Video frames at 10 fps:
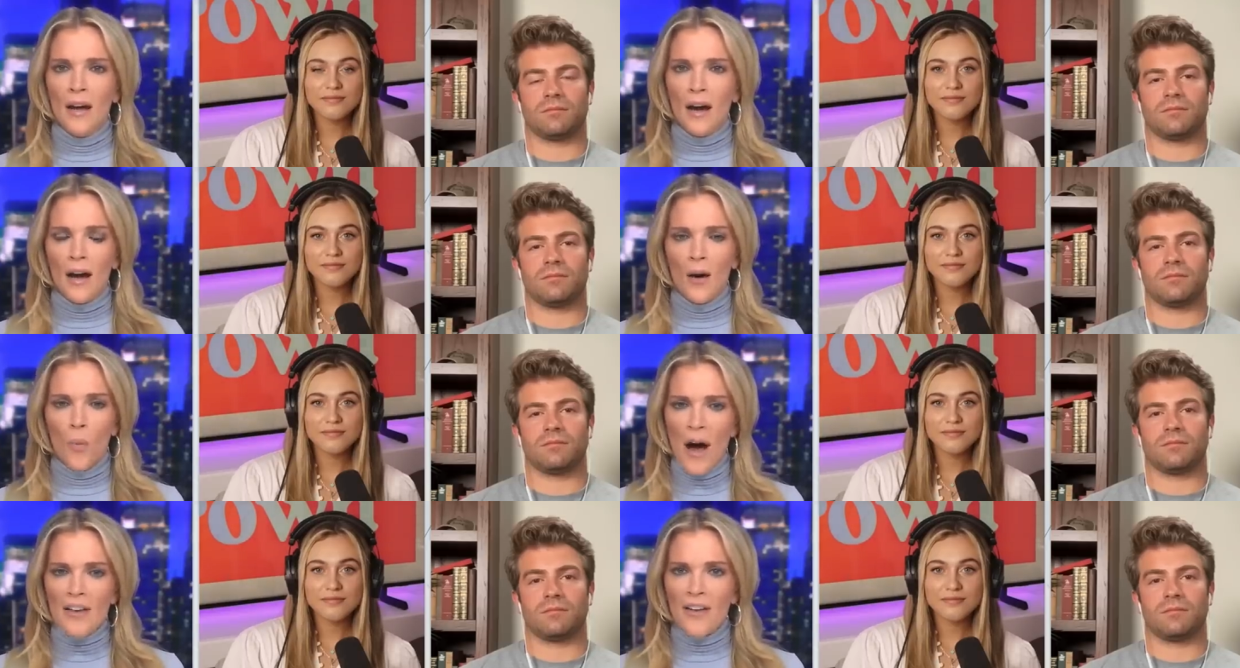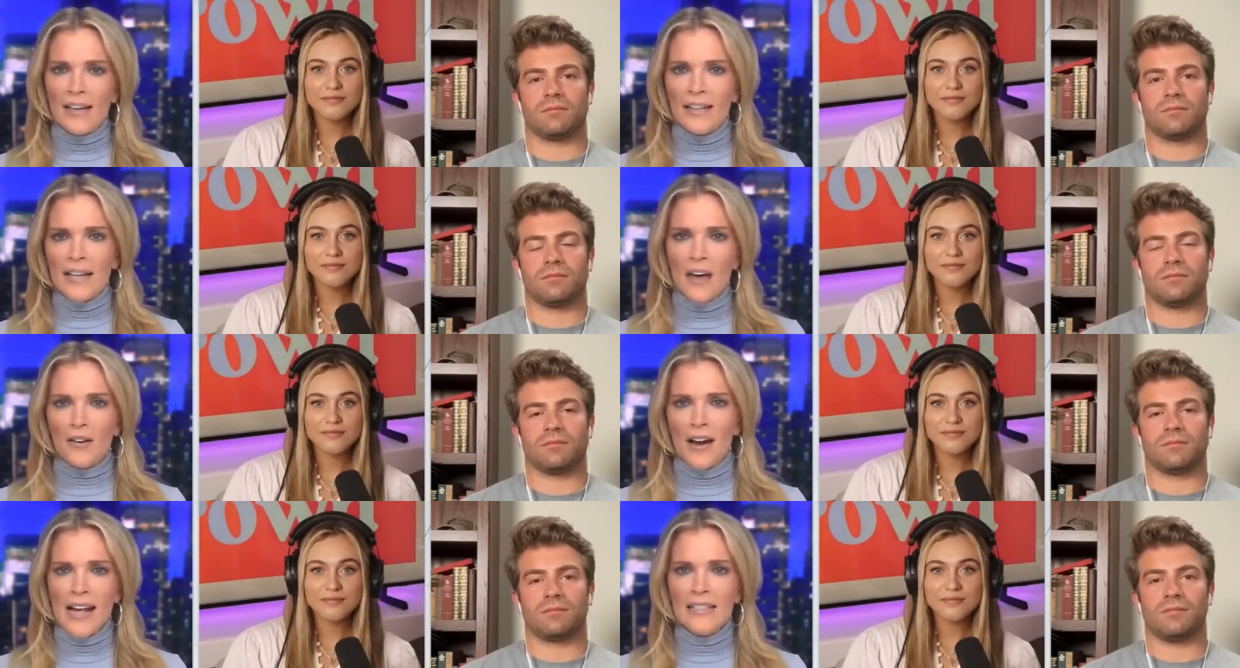Speaker 1: uh, wife had to get down on
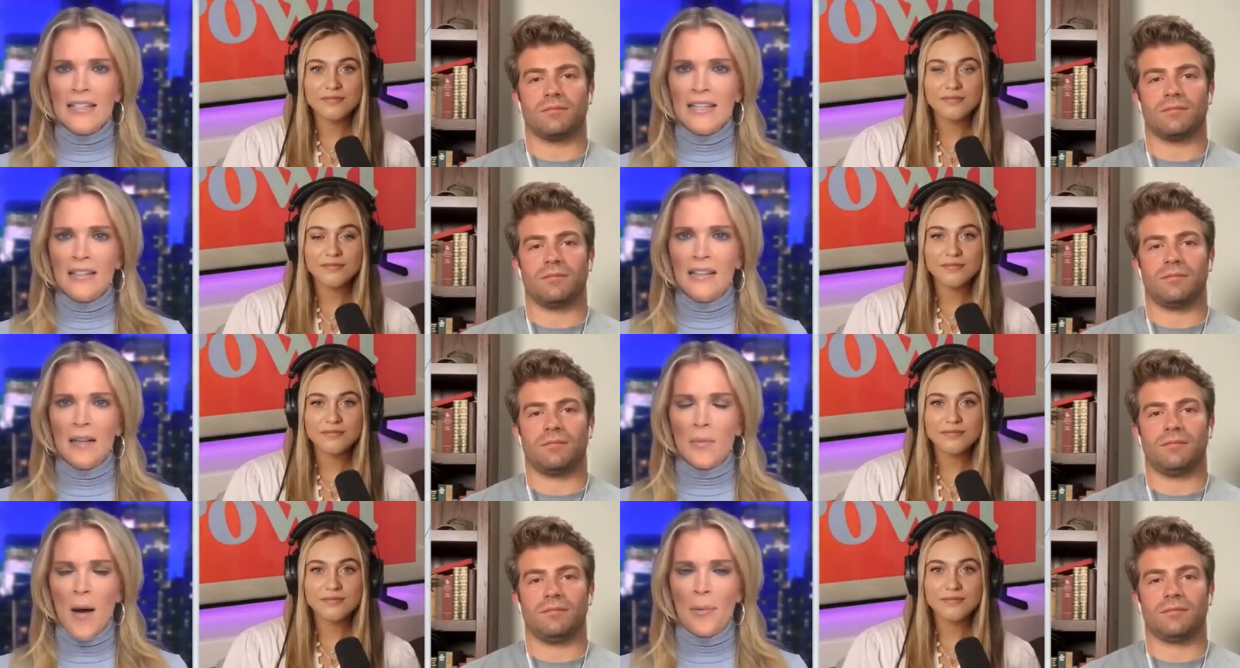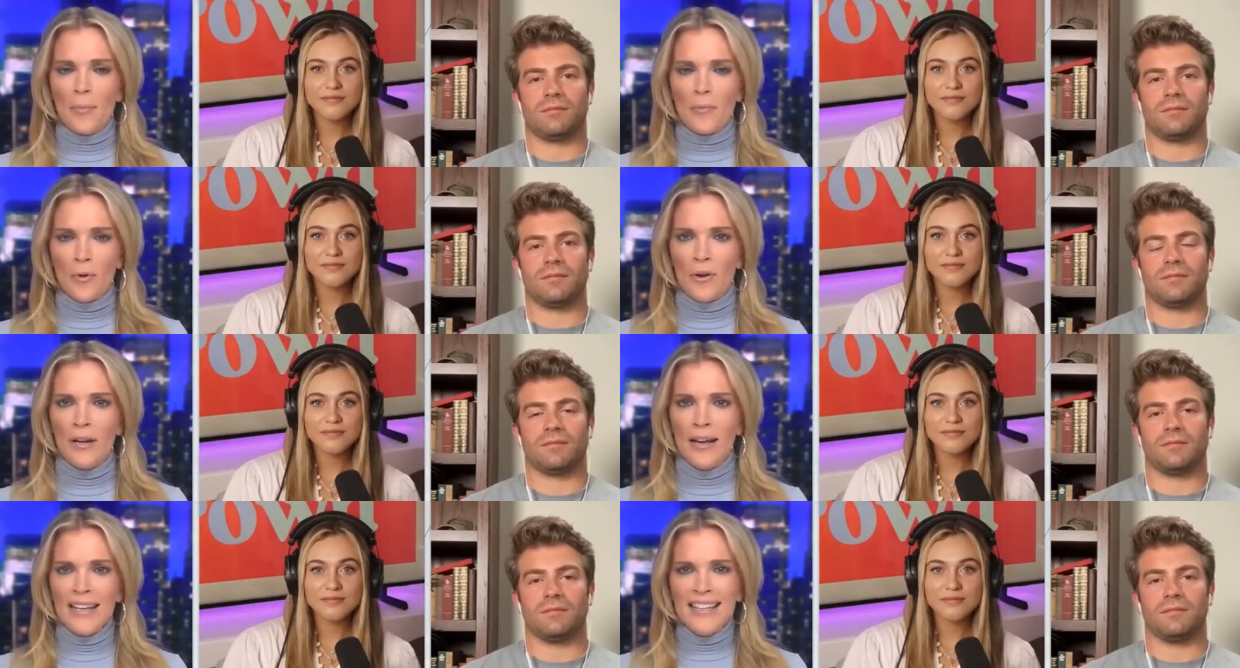her hands and knees and clean up the popcorn.
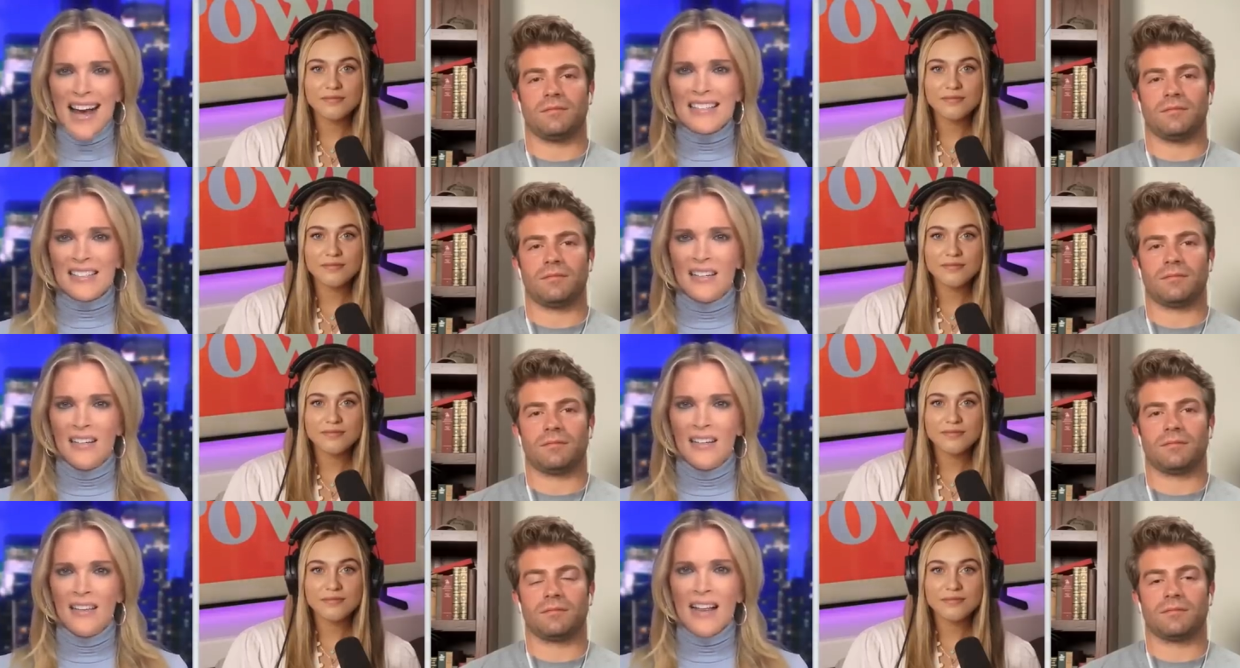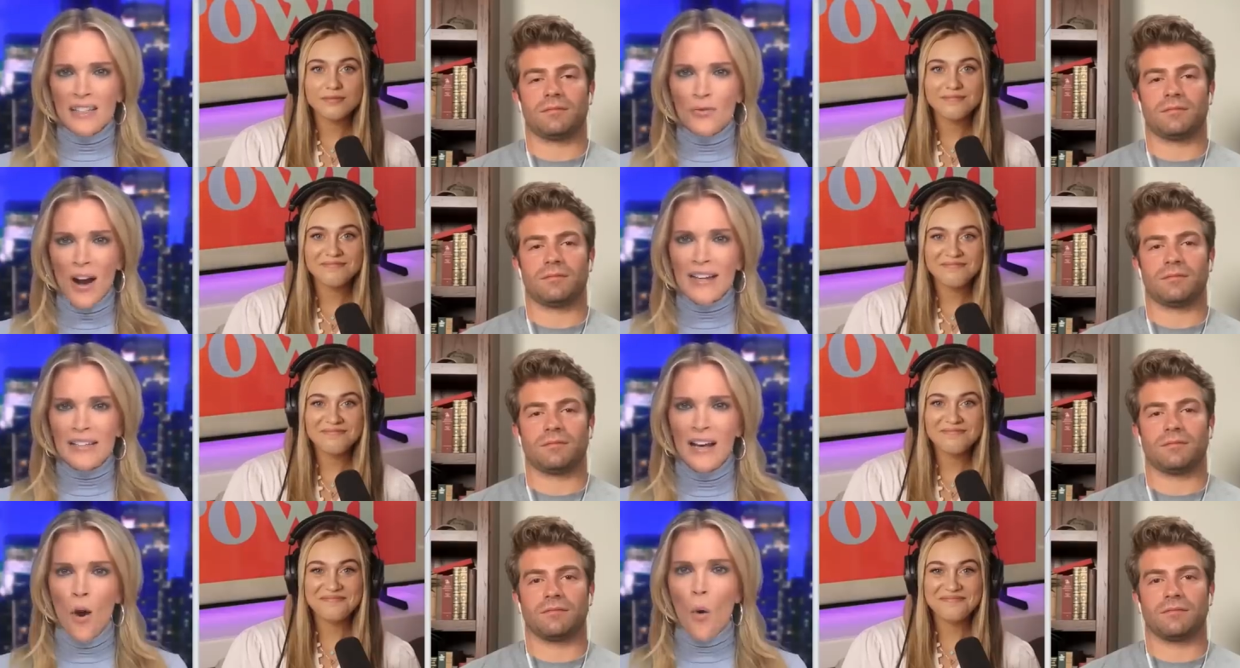Yes, that's
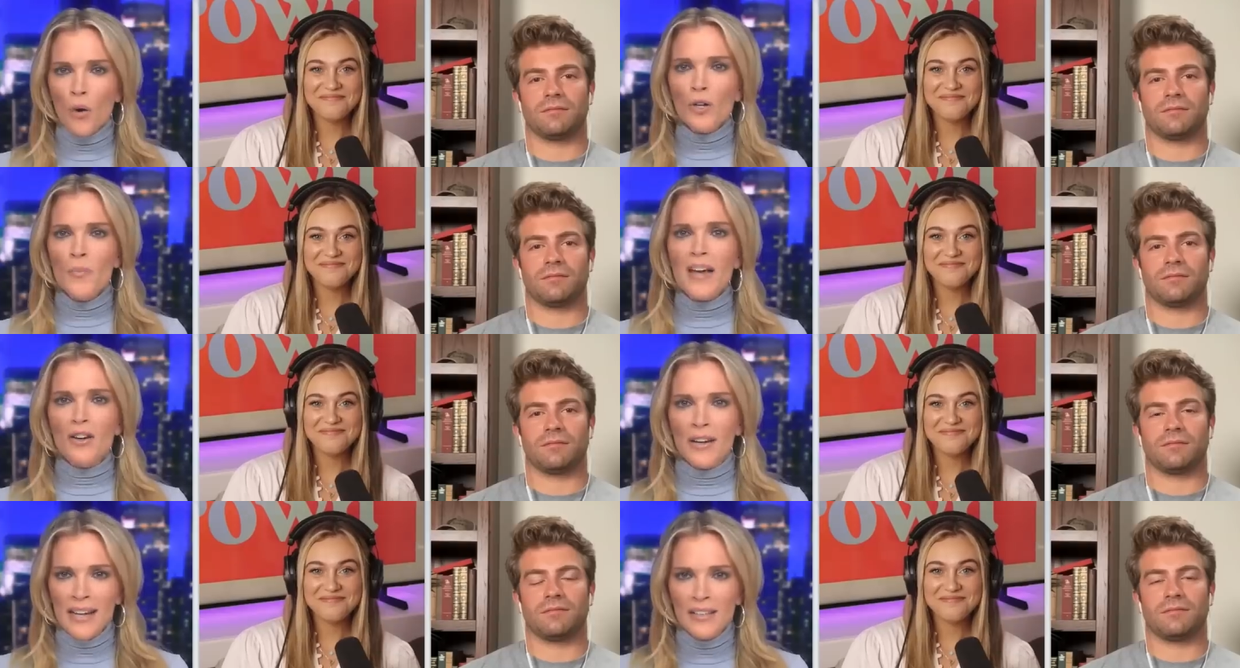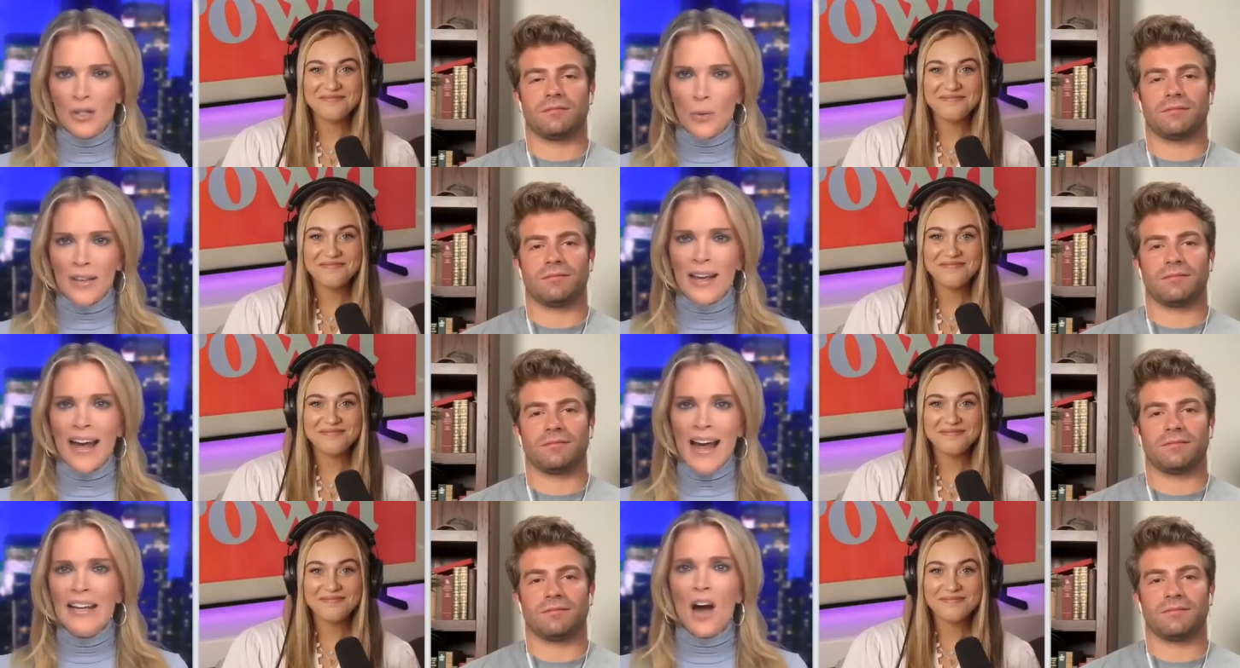right or you make your kids do it like
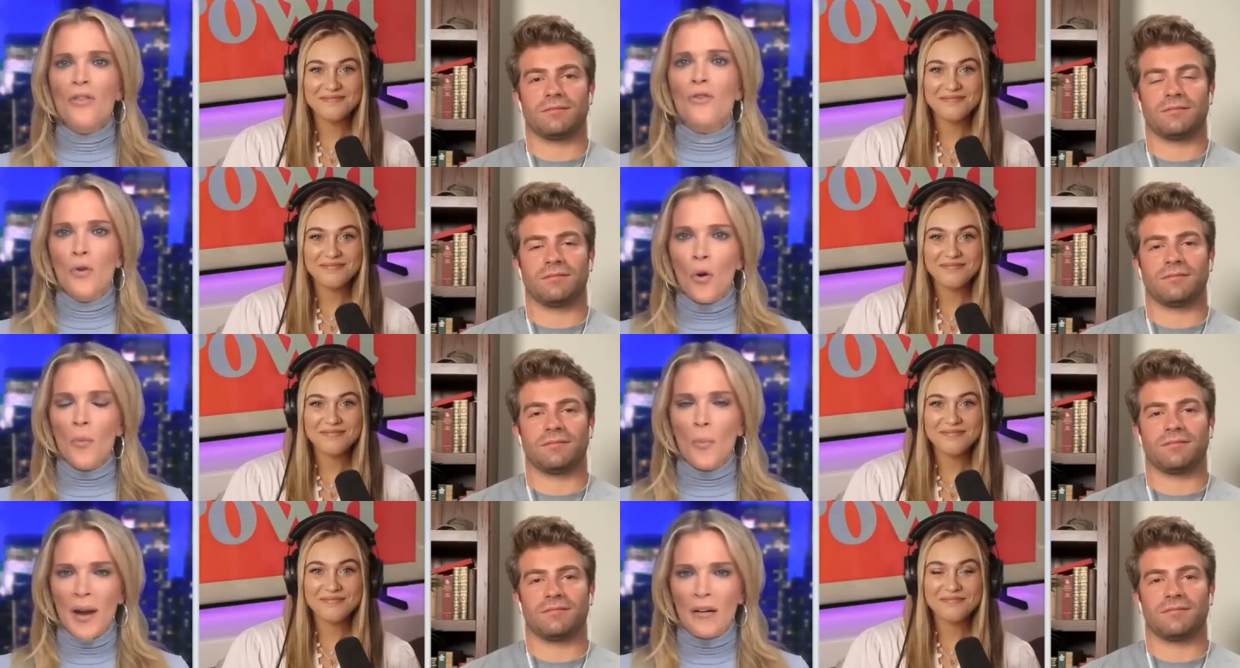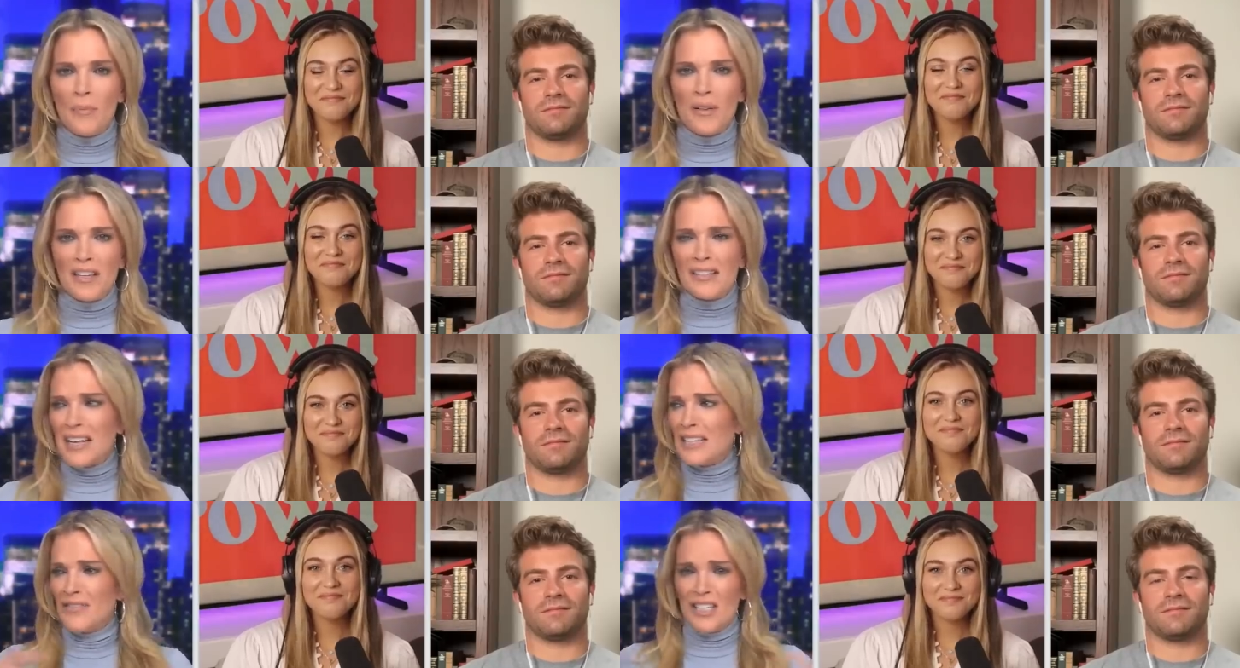any other normal parent. But this
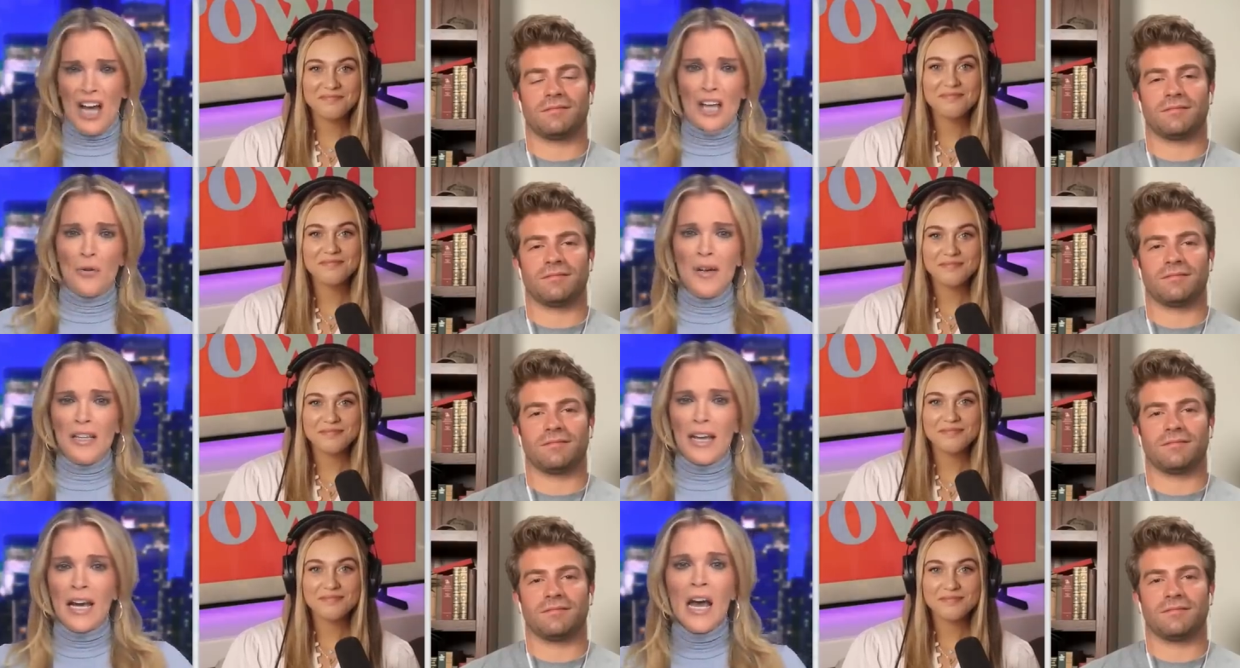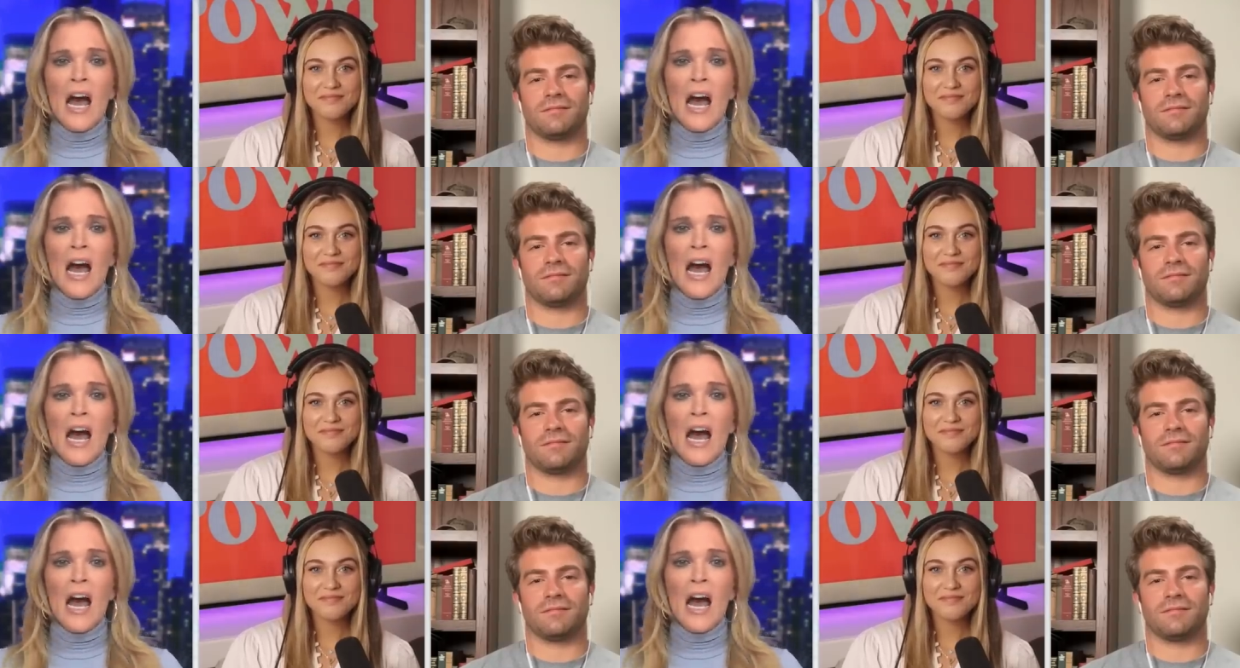sense of entitlement, like,